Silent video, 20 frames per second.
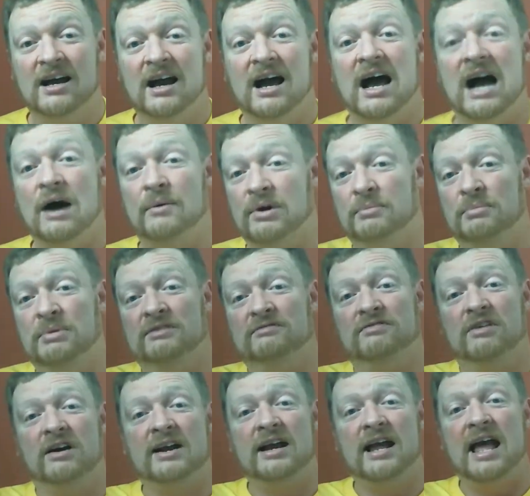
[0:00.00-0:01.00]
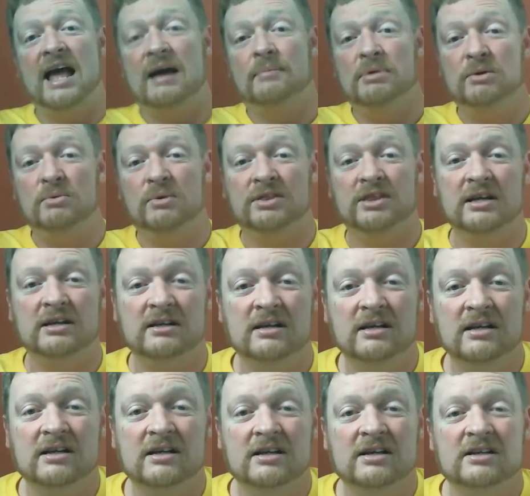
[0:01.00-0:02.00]
I would have been very happy with it.
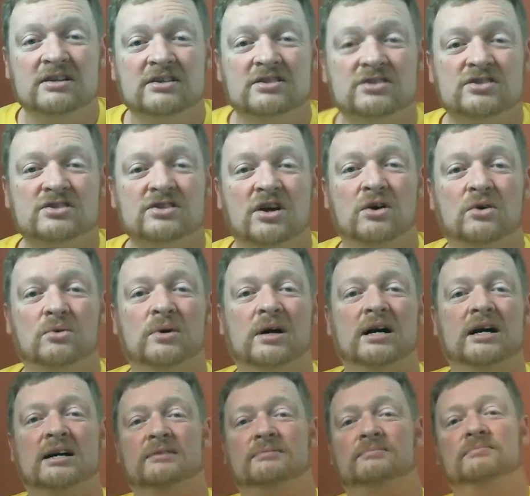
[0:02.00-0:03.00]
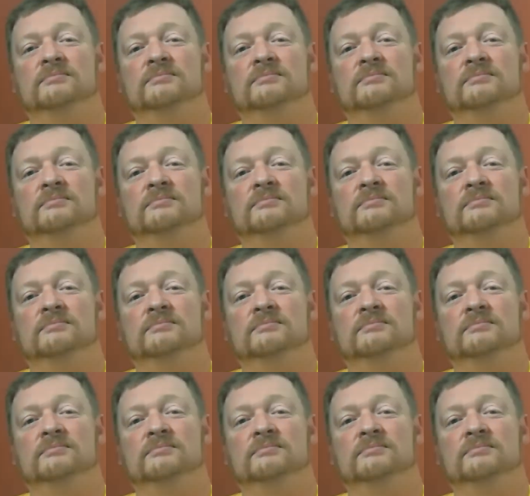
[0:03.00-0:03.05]
So